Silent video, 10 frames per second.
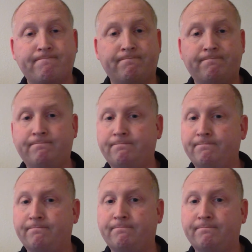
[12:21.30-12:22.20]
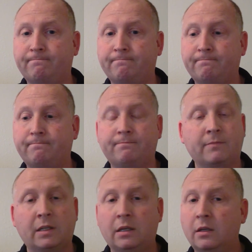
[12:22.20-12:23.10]

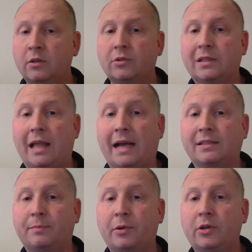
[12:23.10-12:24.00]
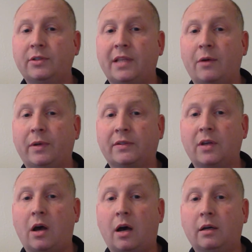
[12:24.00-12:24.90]
There's lots of birds that we
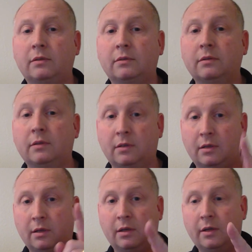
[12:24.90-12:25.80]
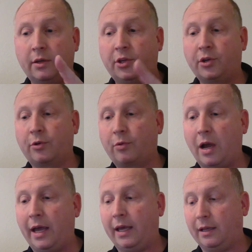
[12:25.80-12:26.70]
saw. You're
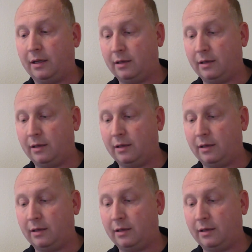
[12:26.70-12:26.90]
right.